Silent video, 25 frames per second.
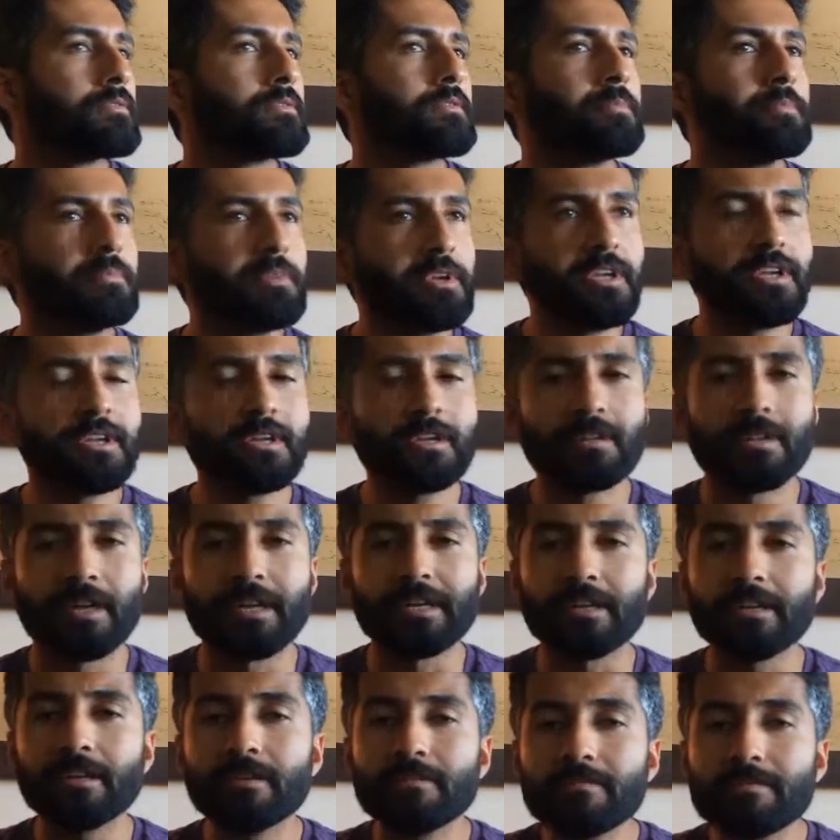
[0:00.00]
for me,
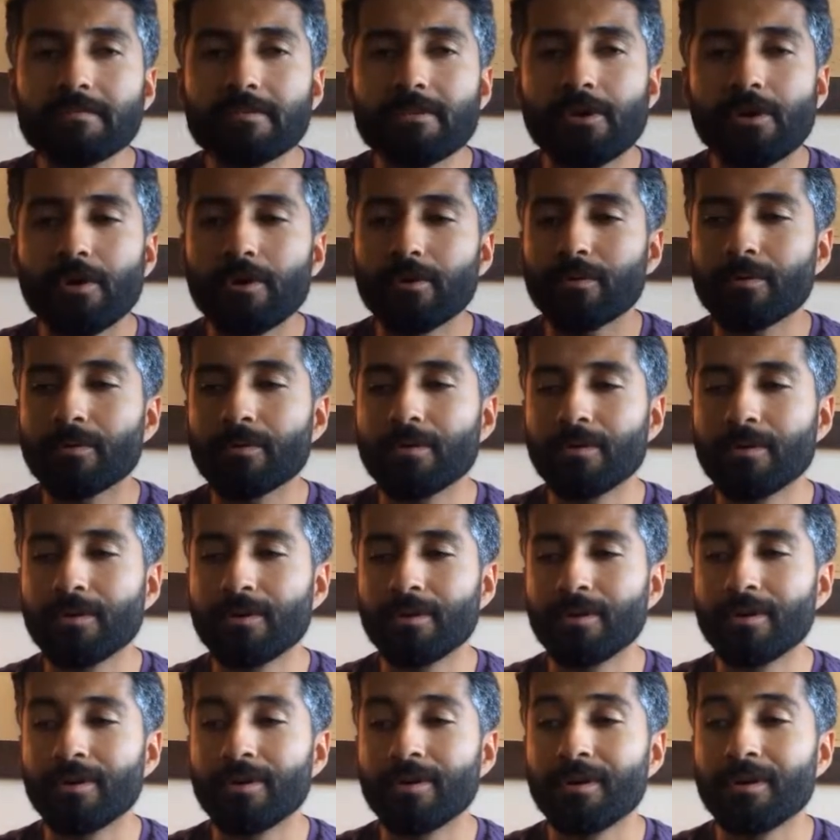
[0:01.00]
like, even though
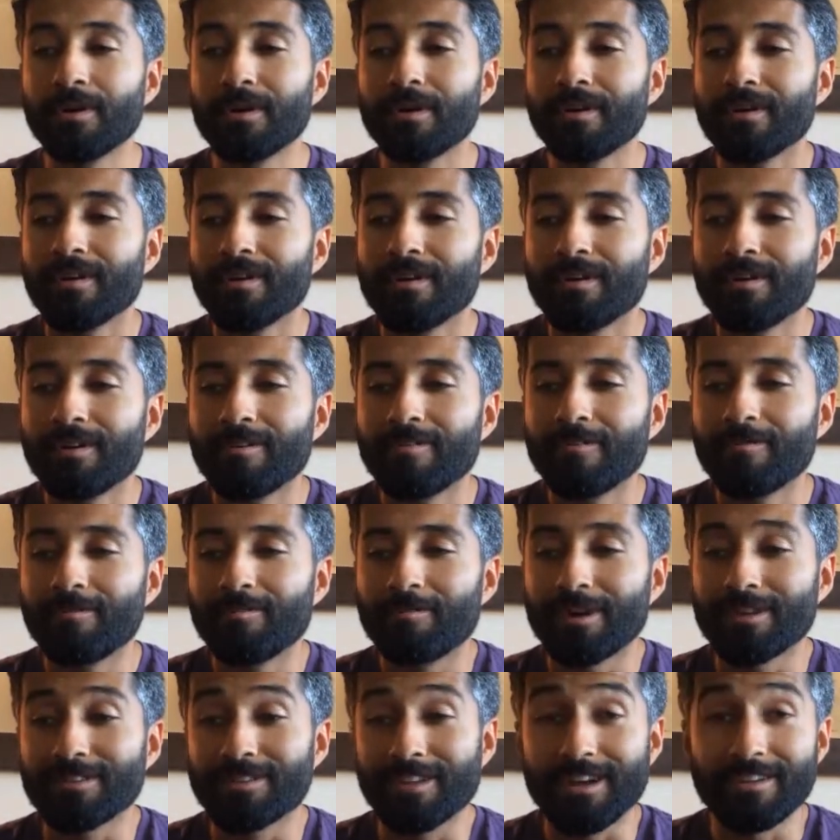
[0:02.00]

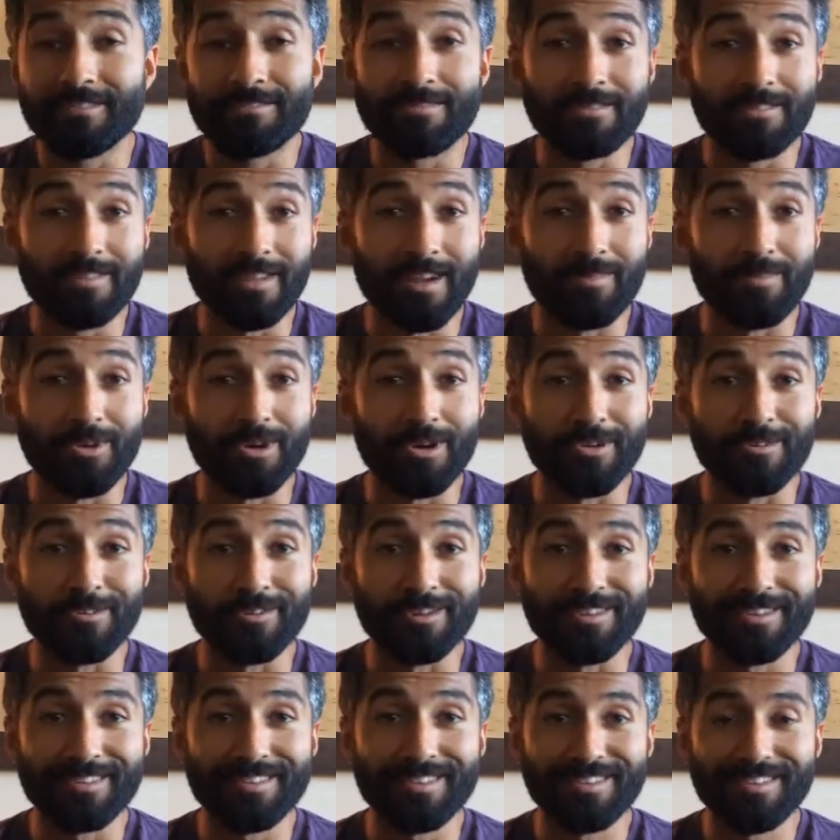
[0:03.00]
my life is not
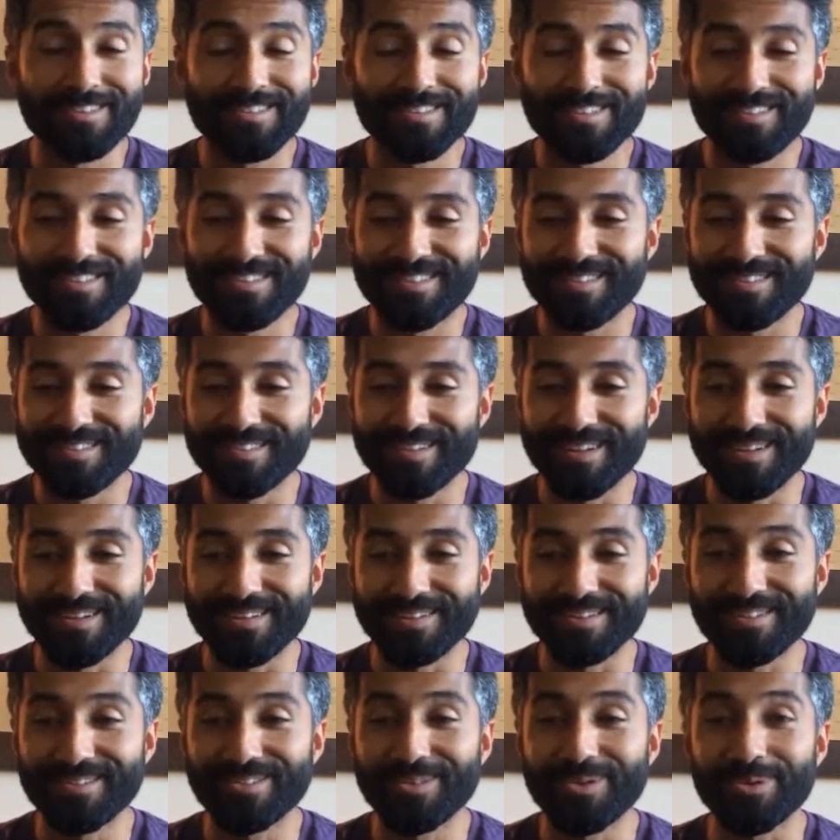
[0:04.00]
perfect, that
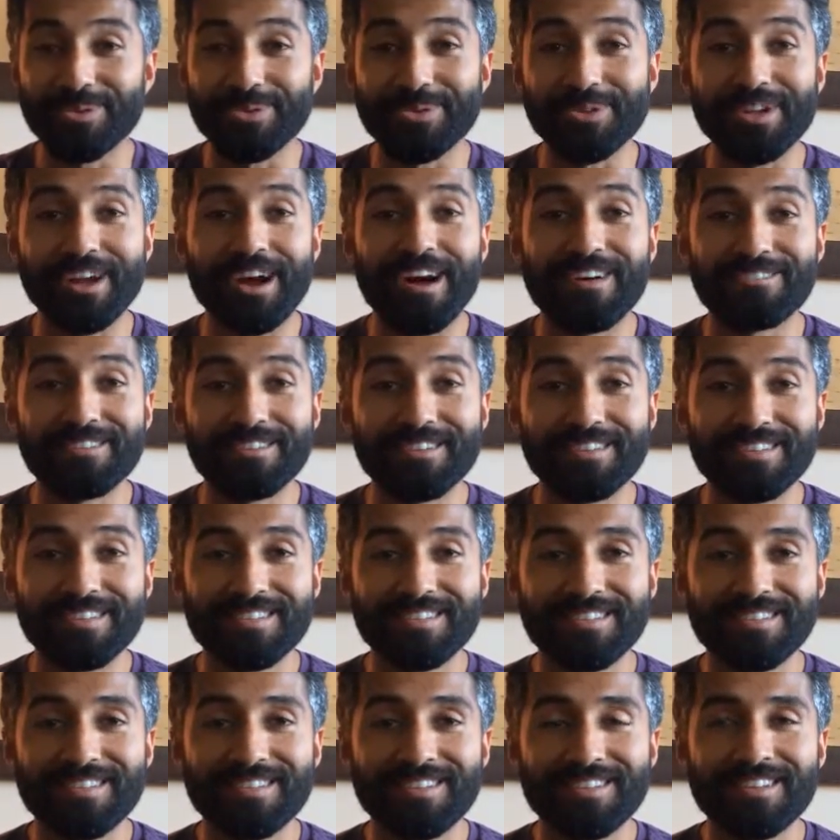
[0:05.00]
is totally
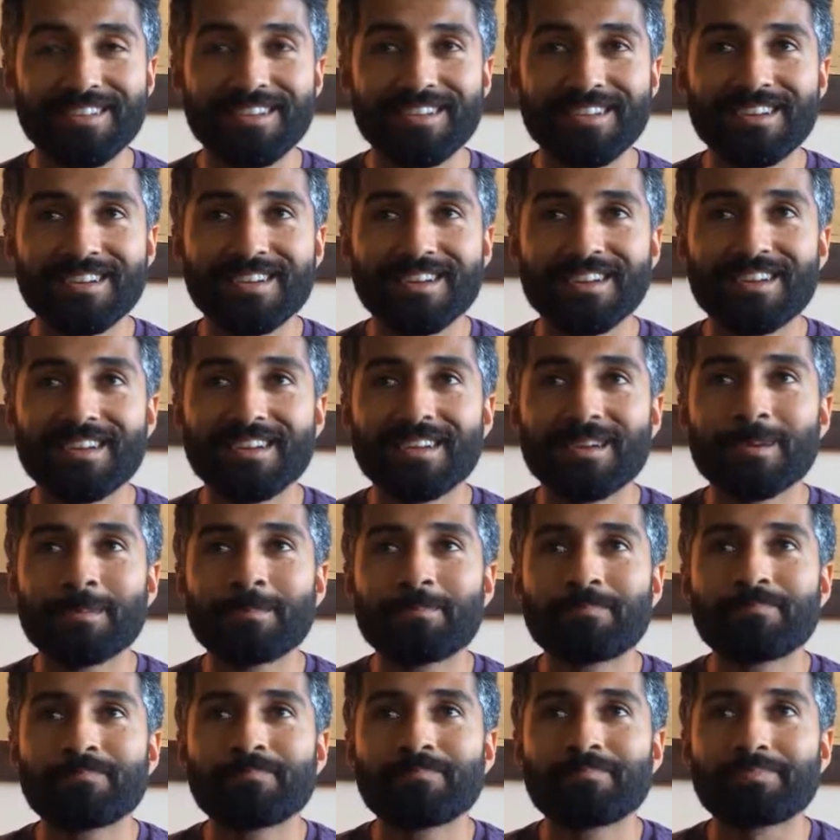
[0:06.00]
obvious,
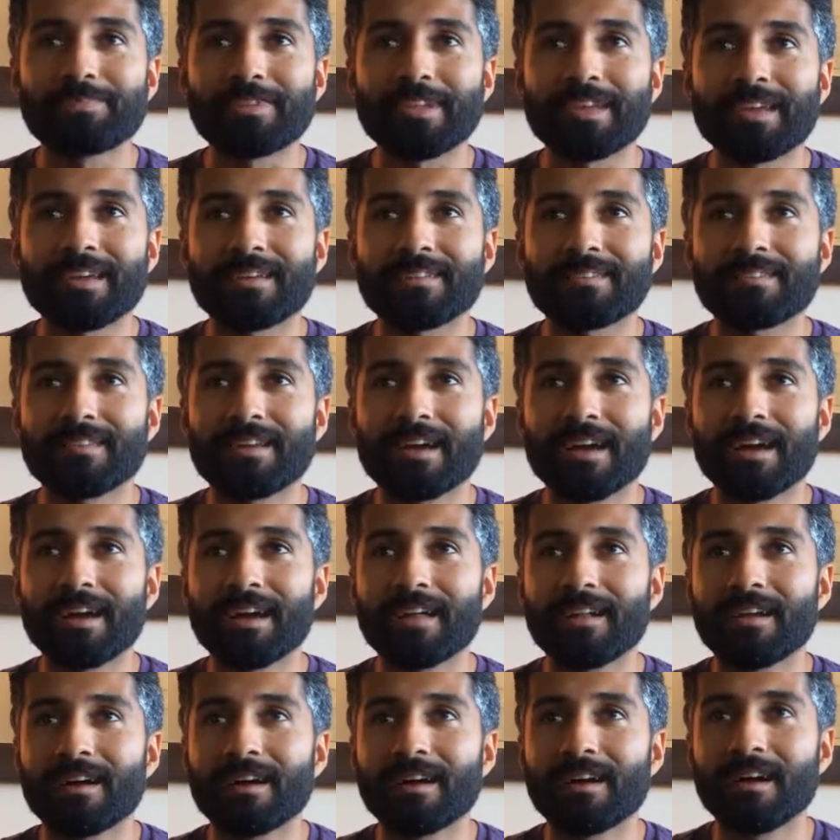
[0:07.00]
and
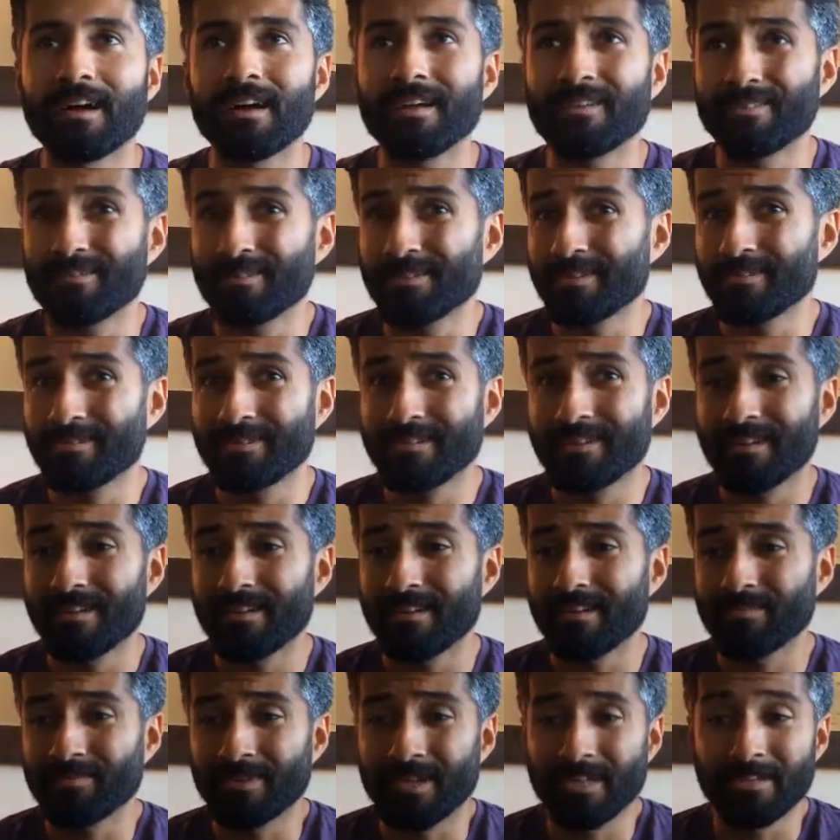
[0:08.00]
that
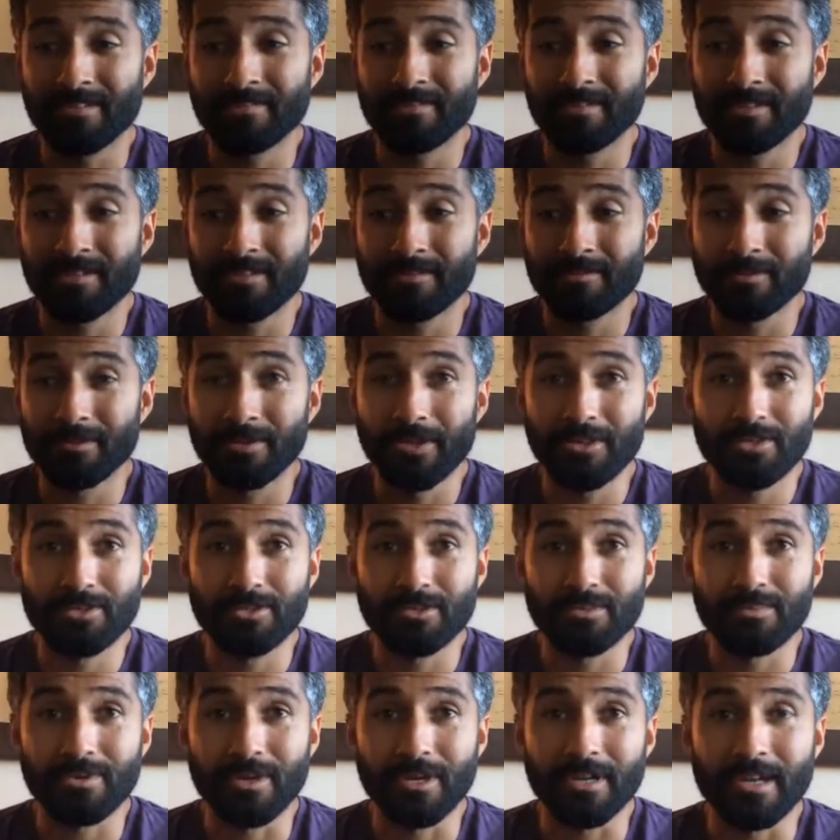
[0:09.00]
I'm not even in a
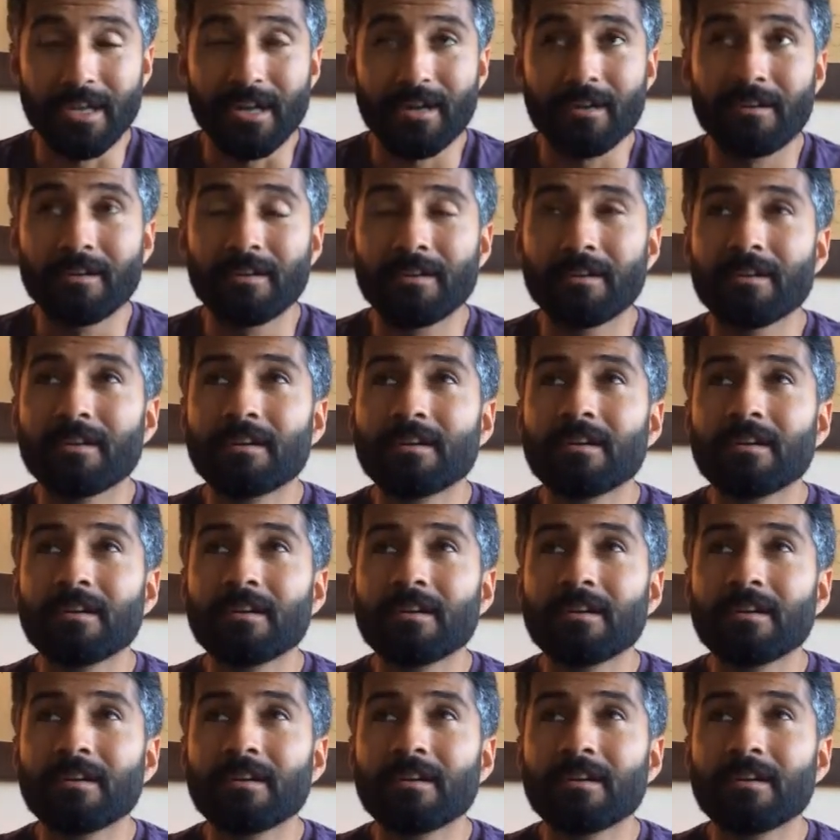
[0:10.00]
relationship right now.